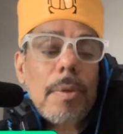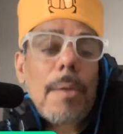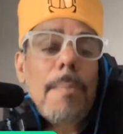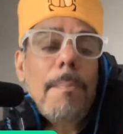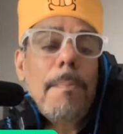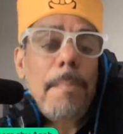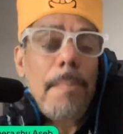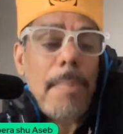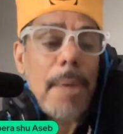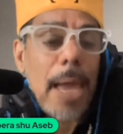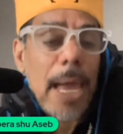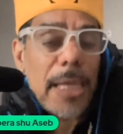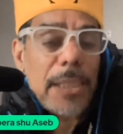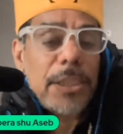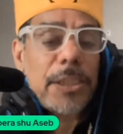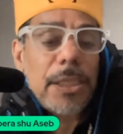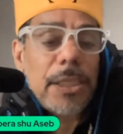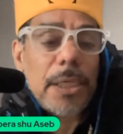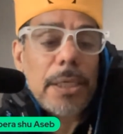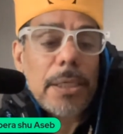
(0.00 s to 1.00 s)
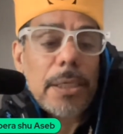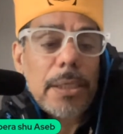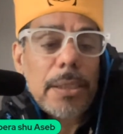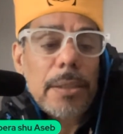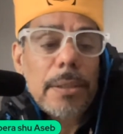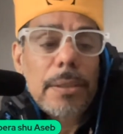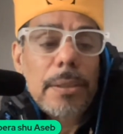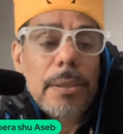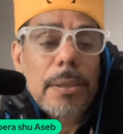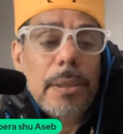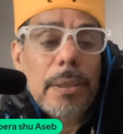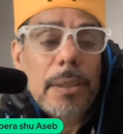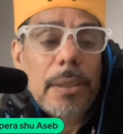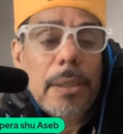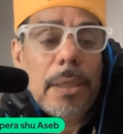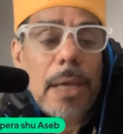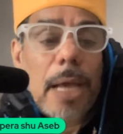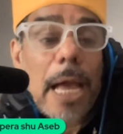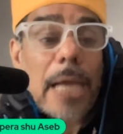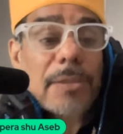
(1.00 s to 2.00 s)
magic.
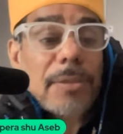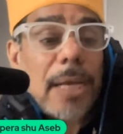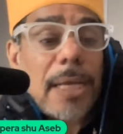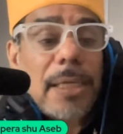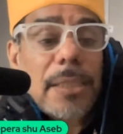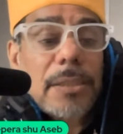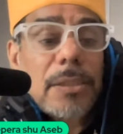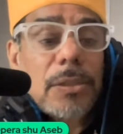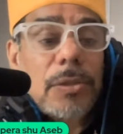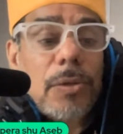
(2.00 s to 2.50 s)
As I listen